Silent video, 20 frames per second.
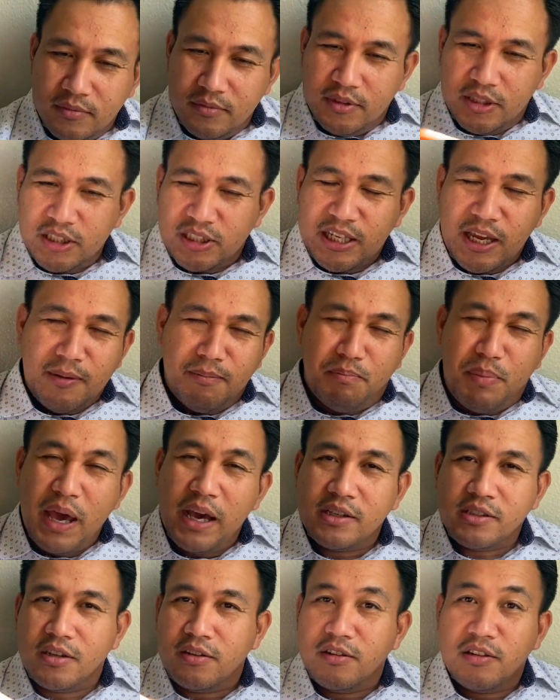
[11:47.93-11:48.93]
Just had
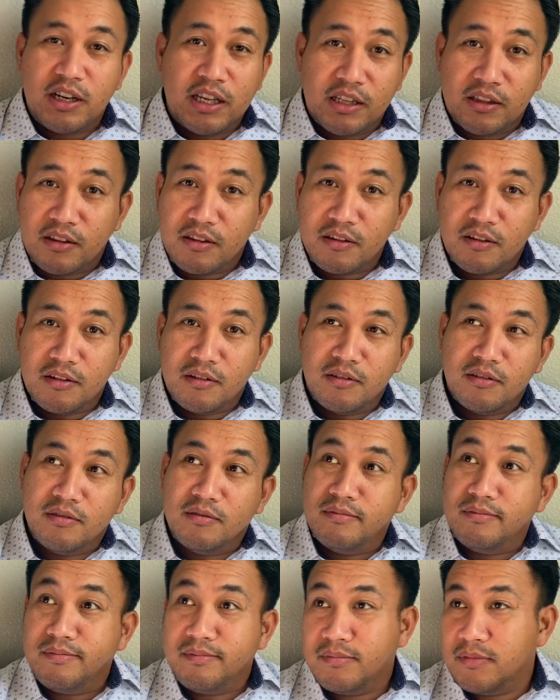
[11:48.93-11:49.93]
pigs underneath.
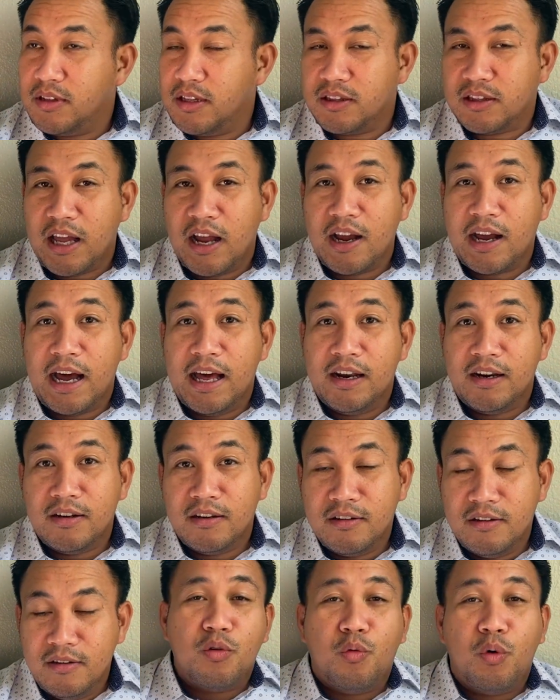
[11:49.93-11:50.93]
Tangkal.
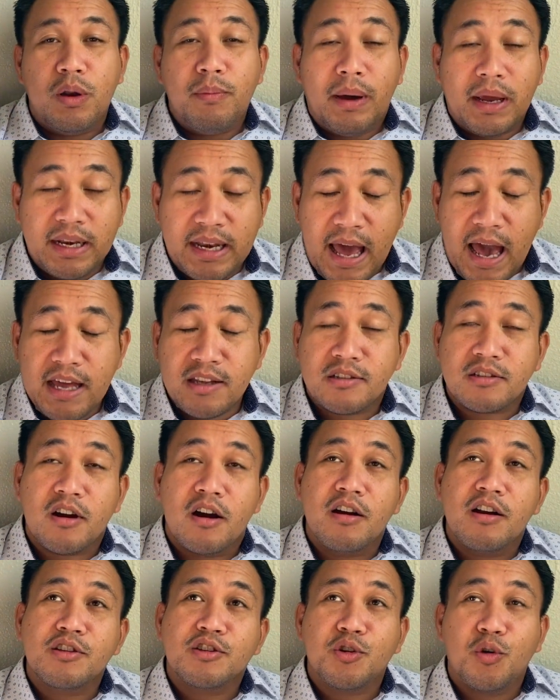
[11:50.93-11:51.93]
When my dad
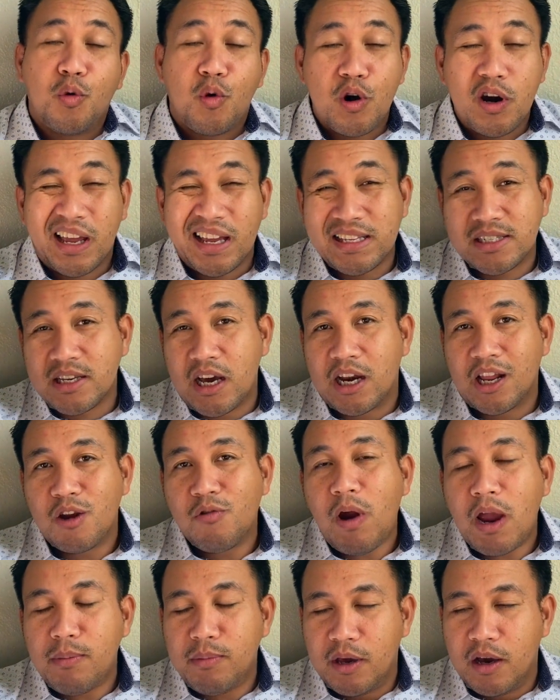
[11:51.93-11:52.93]
started to work in Saudi
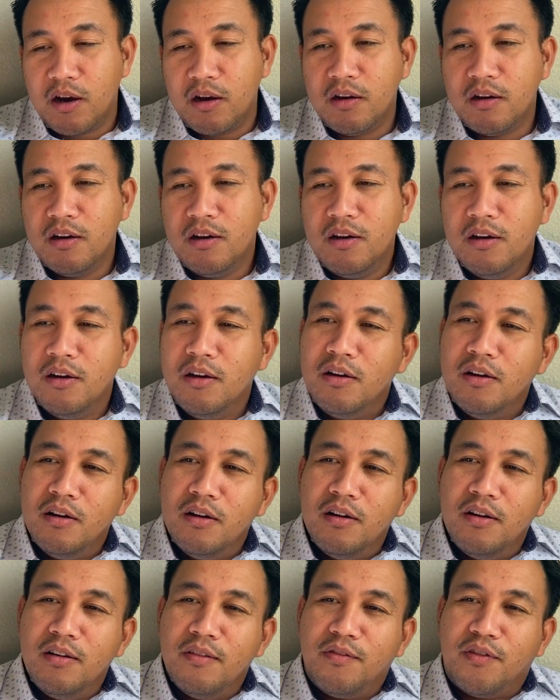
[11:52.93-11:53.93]
Arabia
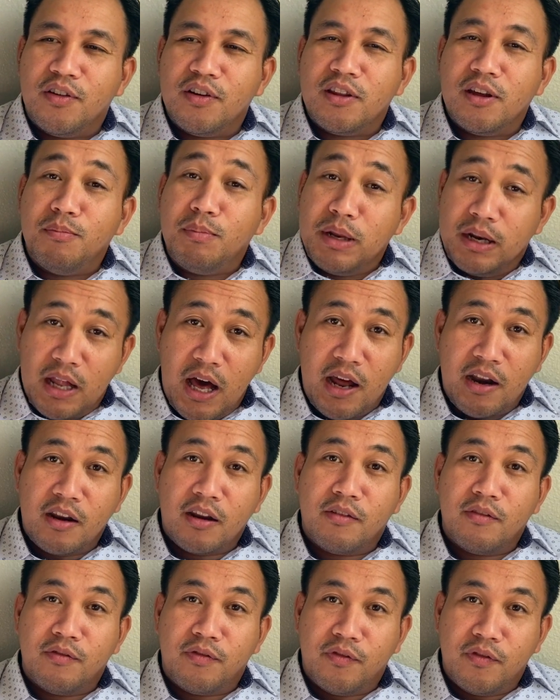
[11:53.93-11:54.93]
for the Bin
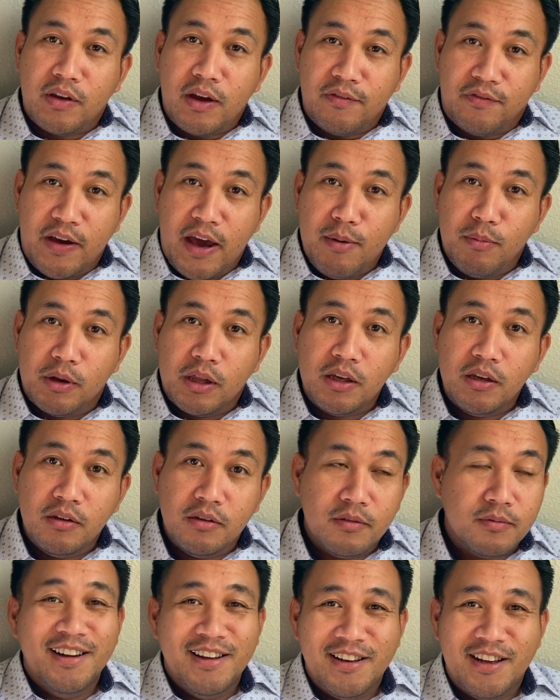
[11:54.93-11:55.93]
Laden family,
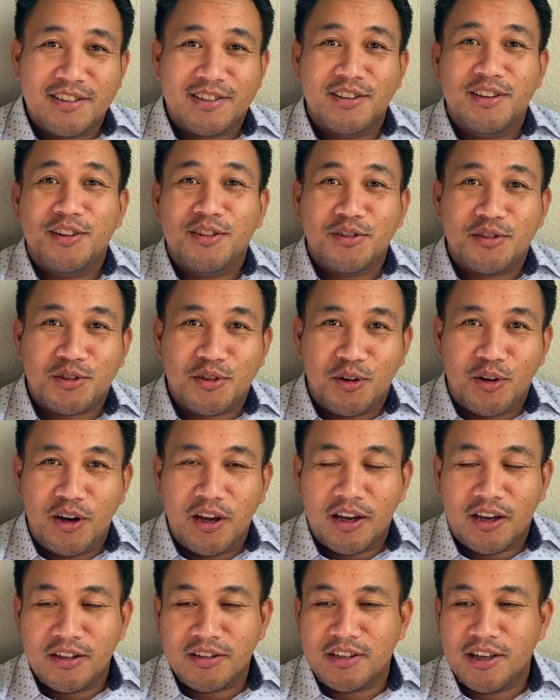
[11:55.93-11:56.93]
that's another story
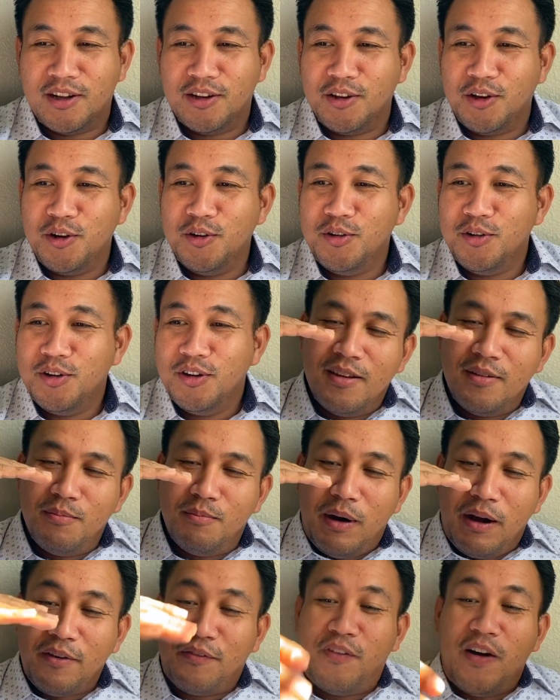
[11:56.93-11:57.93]
I can tell you.
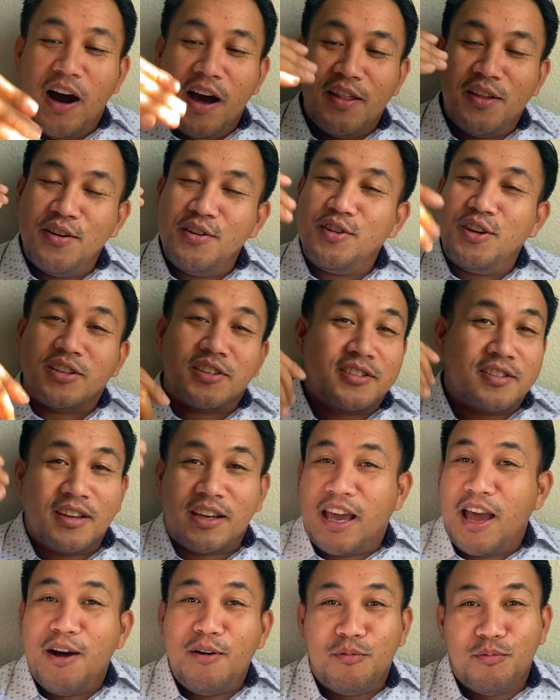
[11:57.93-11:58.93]
My father just
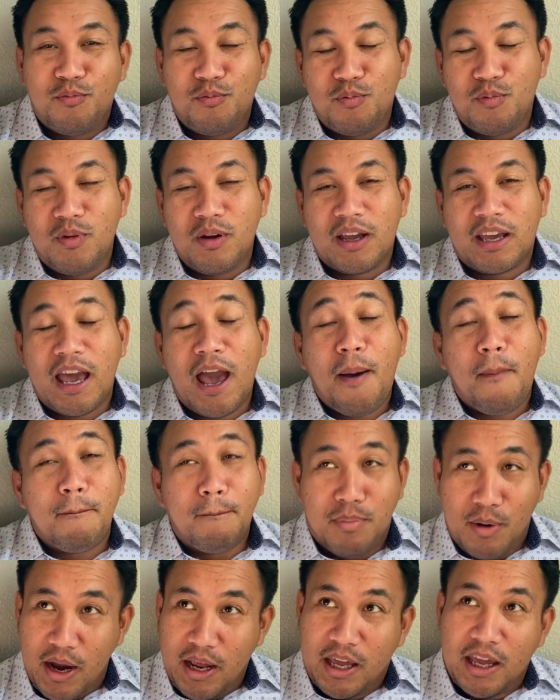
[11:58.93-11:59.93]
kept
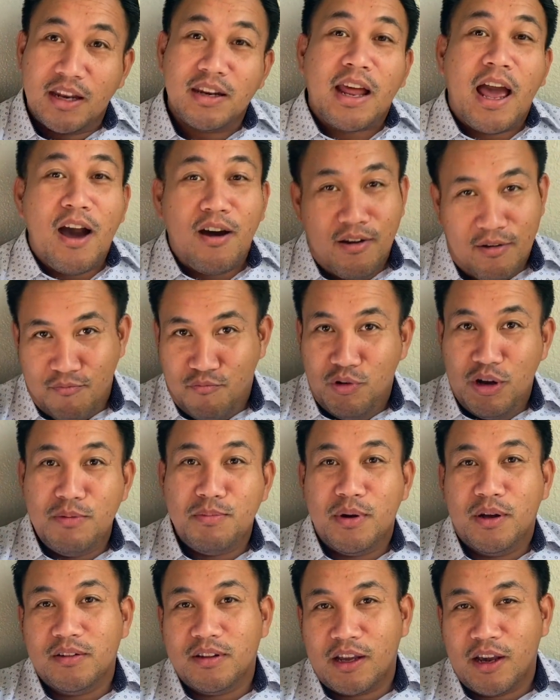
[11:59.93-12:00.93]
breaking down and
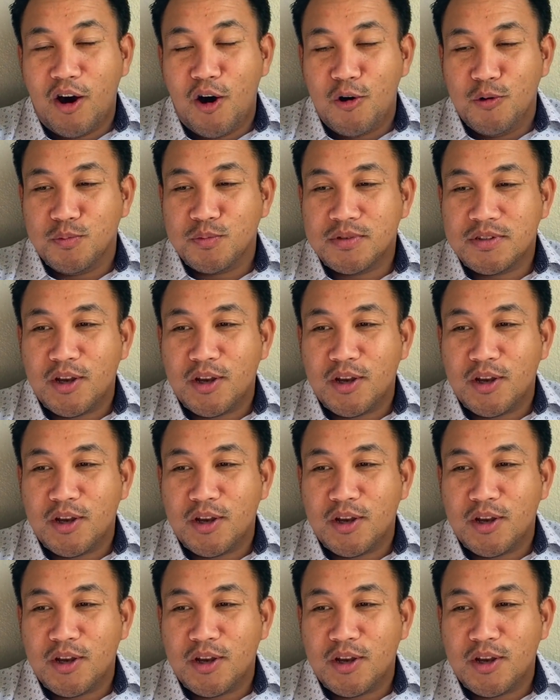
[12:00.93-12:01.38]
rebuilding homes.